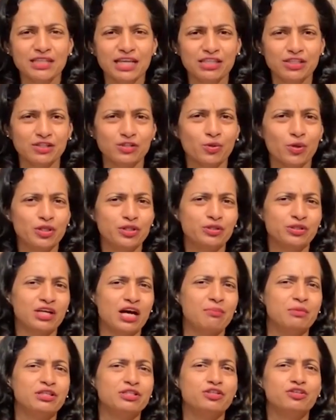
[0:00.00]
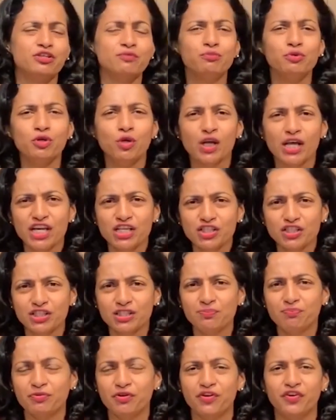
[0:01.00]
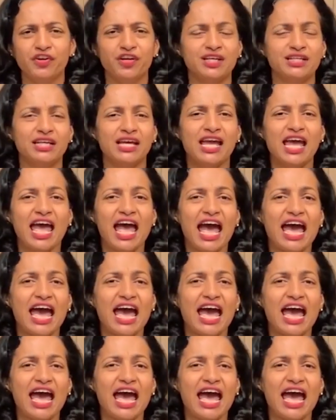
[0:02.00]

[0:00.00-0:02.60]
that is going to come, a tribulation period.